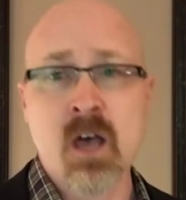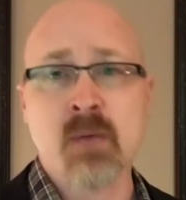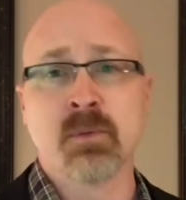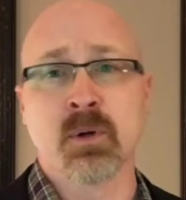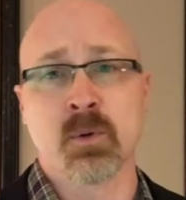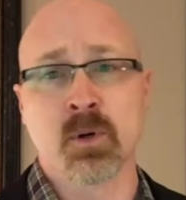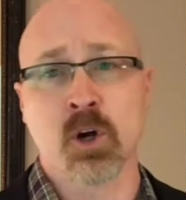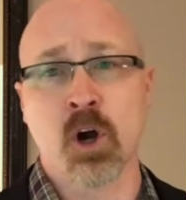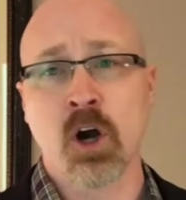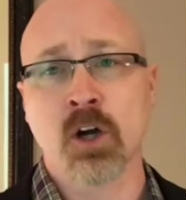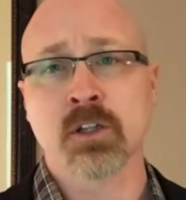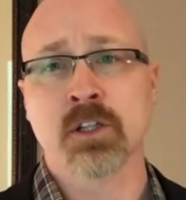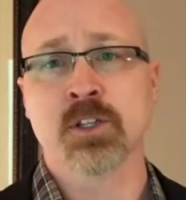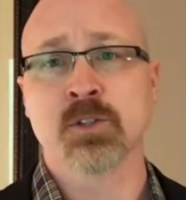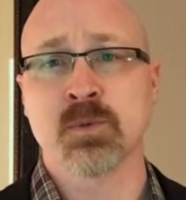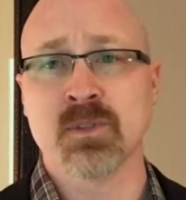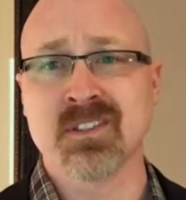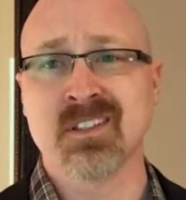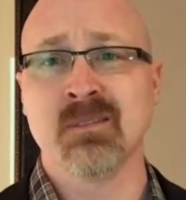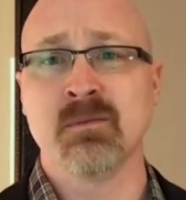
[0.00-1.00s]
But regardless,
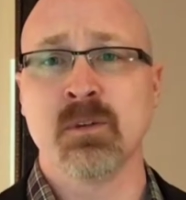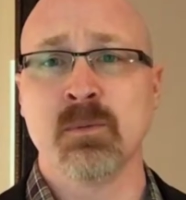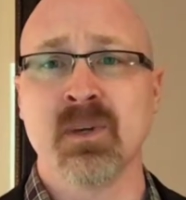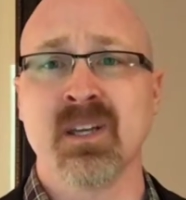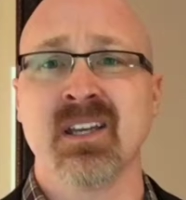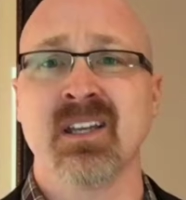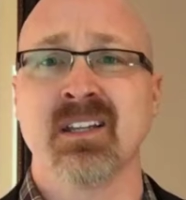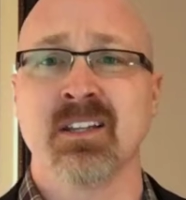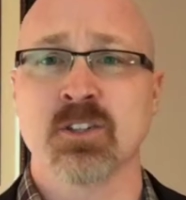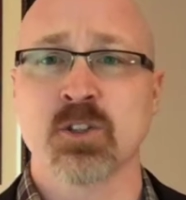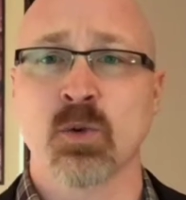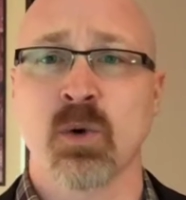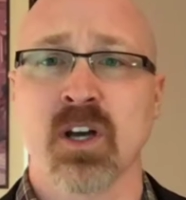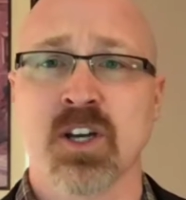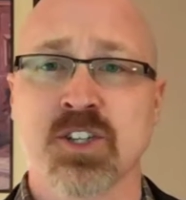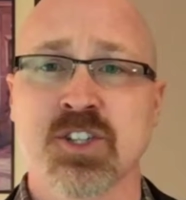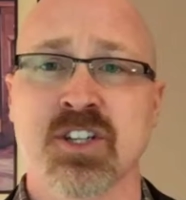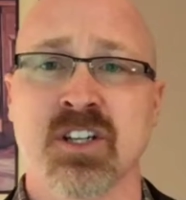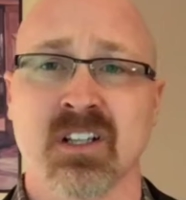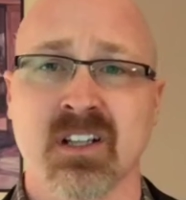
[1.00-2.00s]
we seem to be getting this
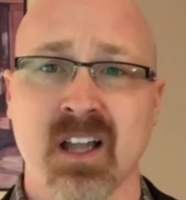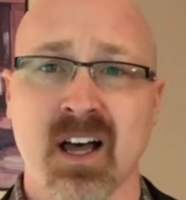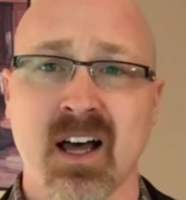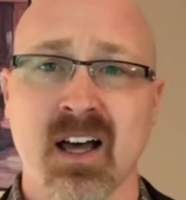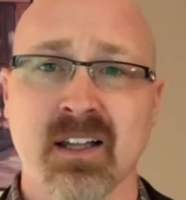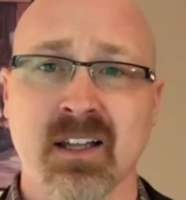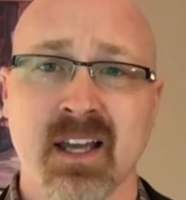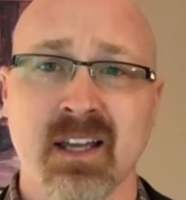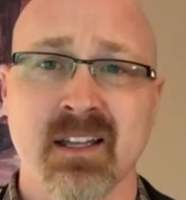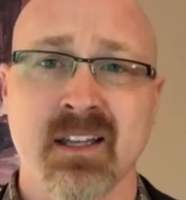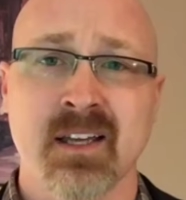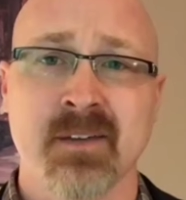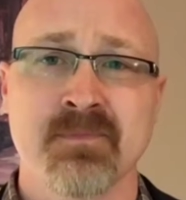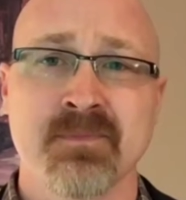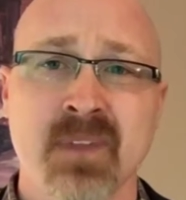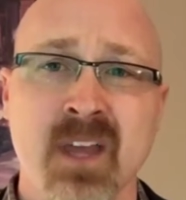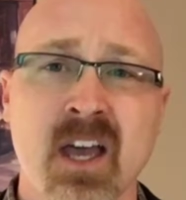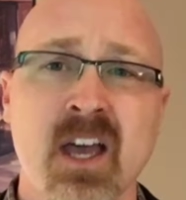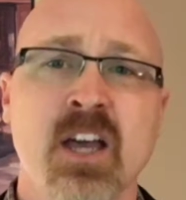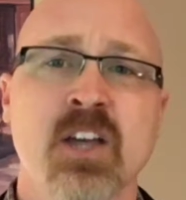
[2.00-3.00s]
question a lot lately.
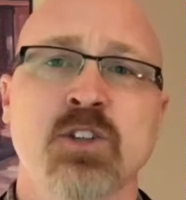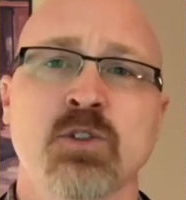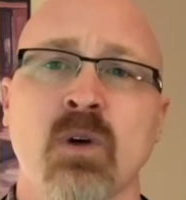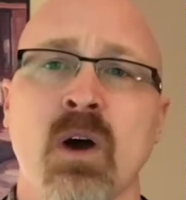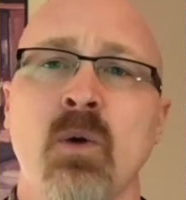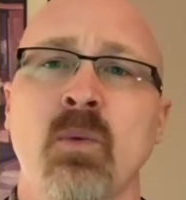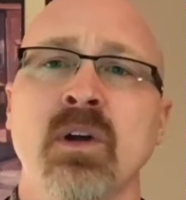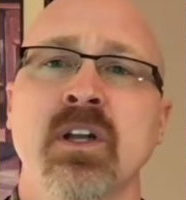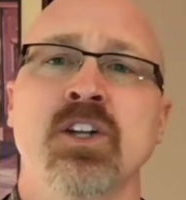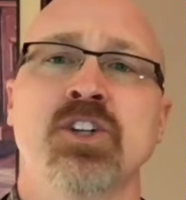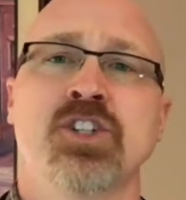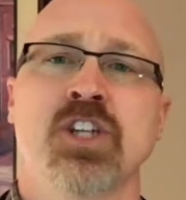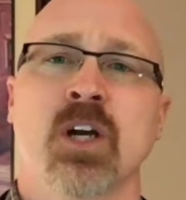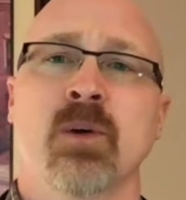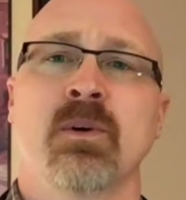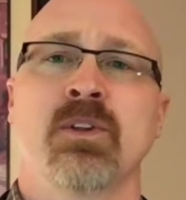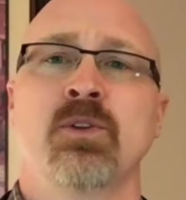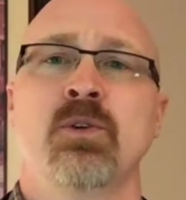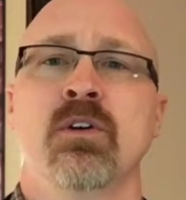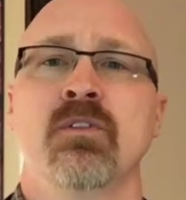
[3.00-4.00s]
So I want to share
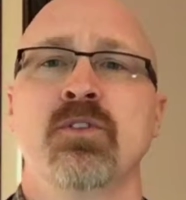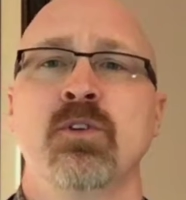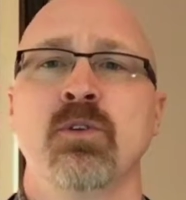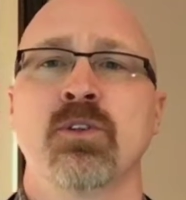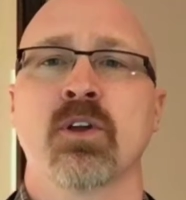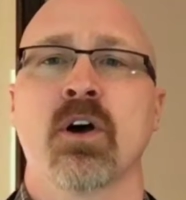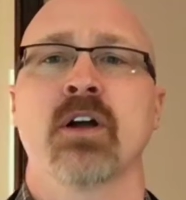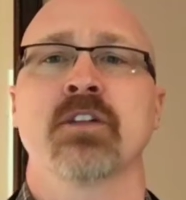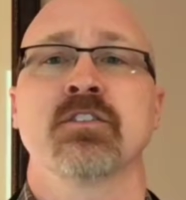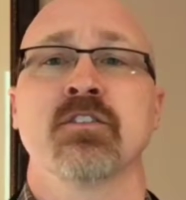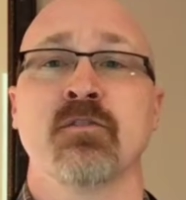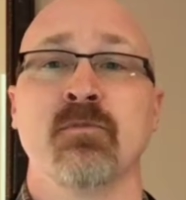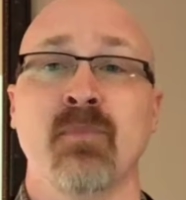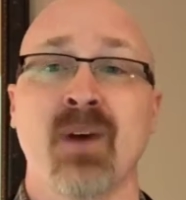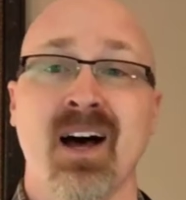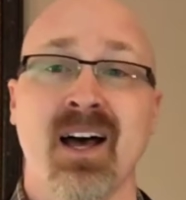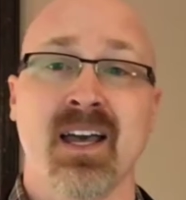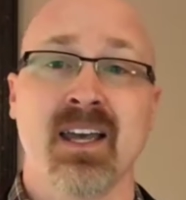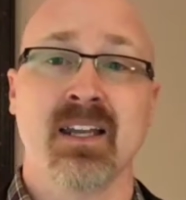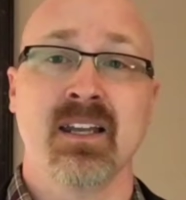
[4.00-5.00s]
with you a few thoughts of
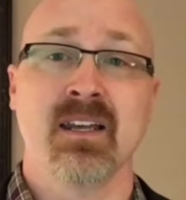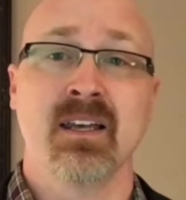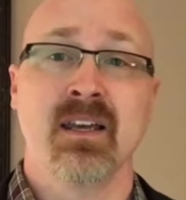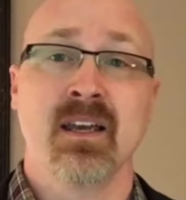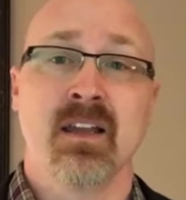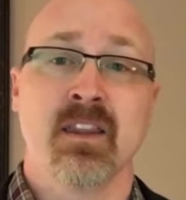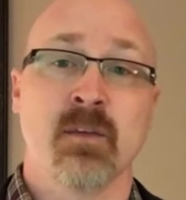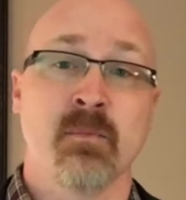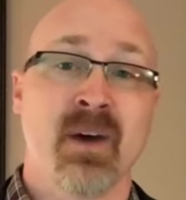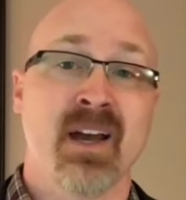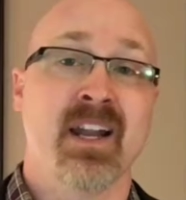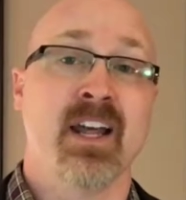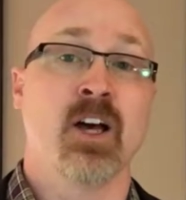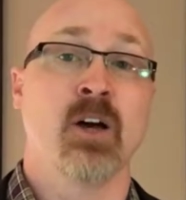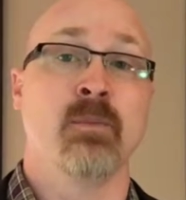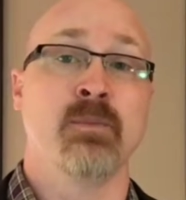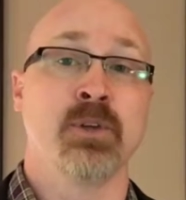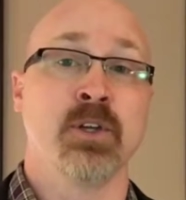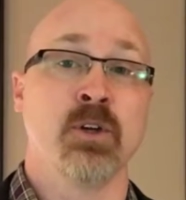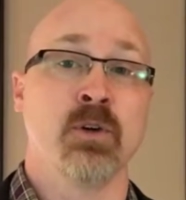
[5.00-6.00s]
mine that might
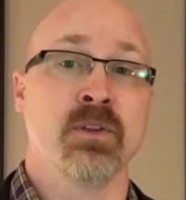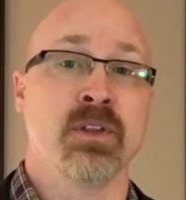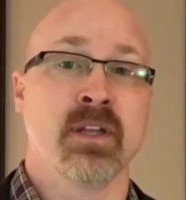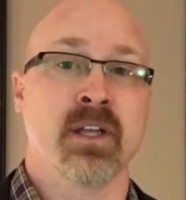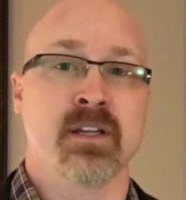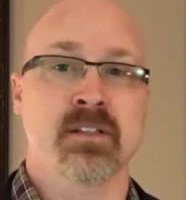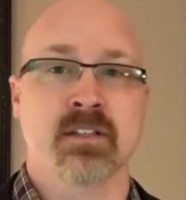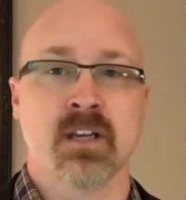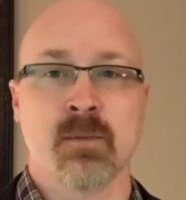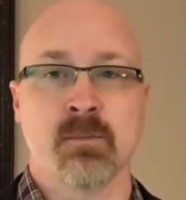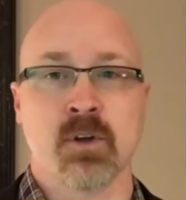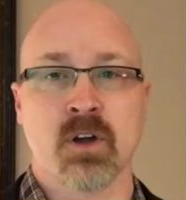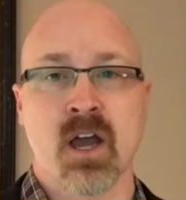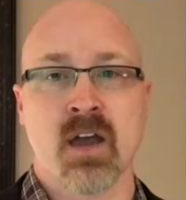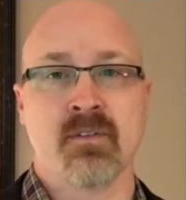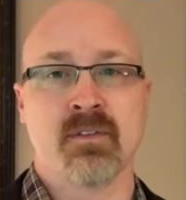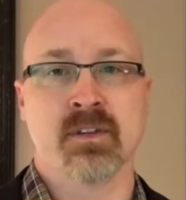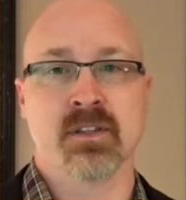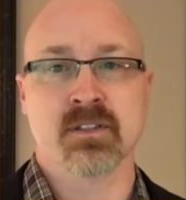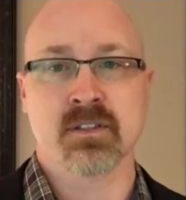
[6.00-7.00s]
help you the next time you're
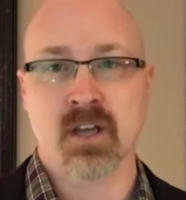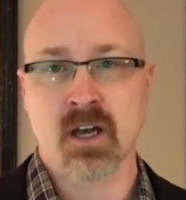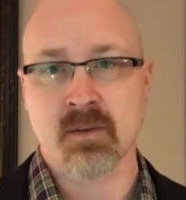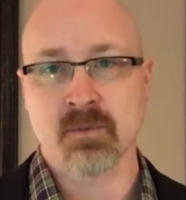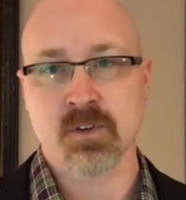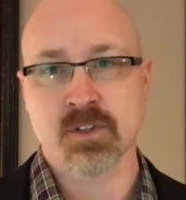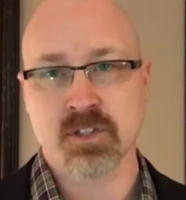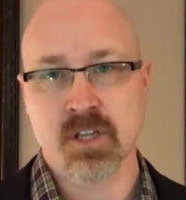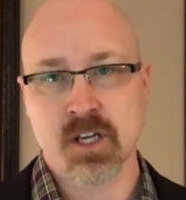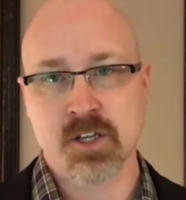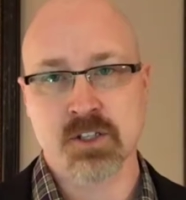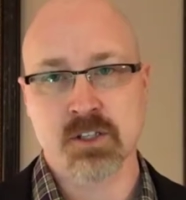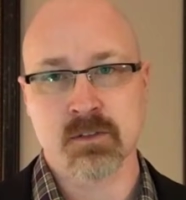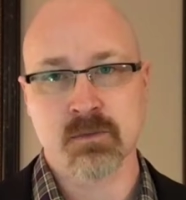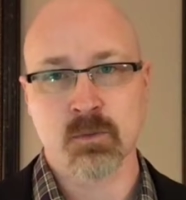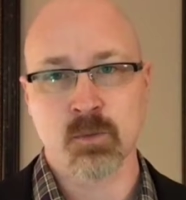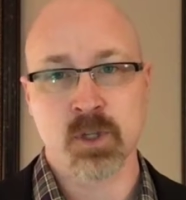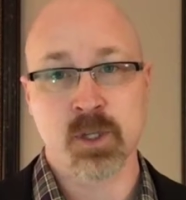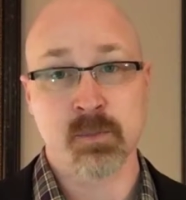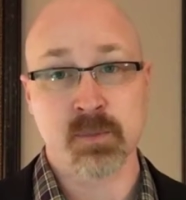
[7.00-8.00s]
having this conversation
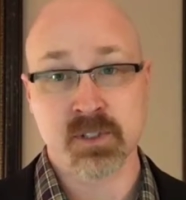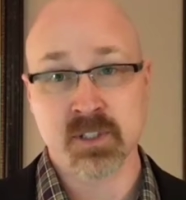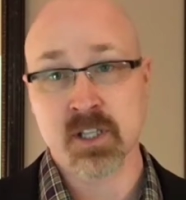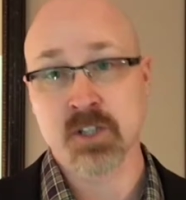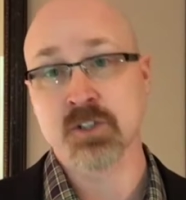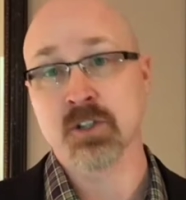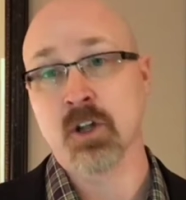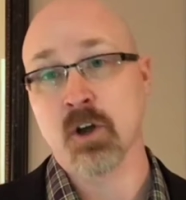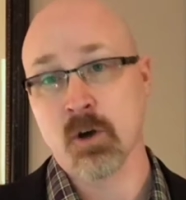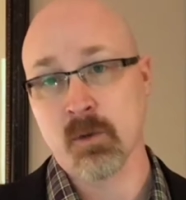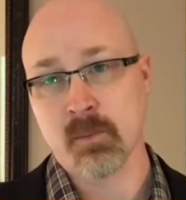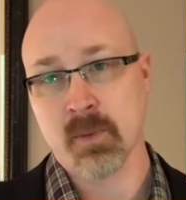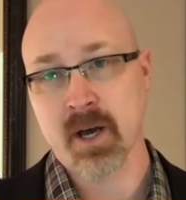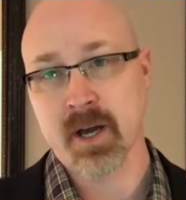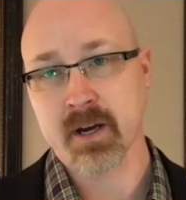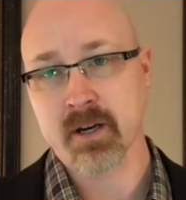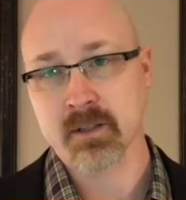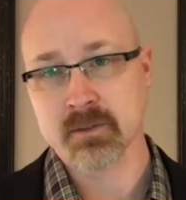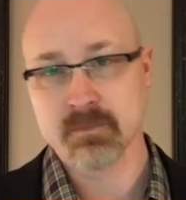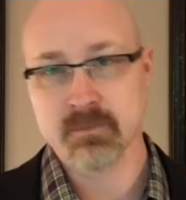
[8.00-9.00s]
with a potential home
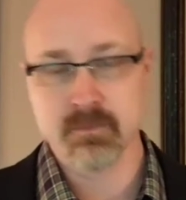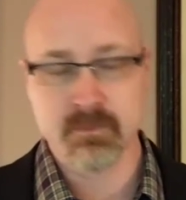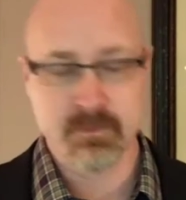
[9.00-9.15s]
buyer.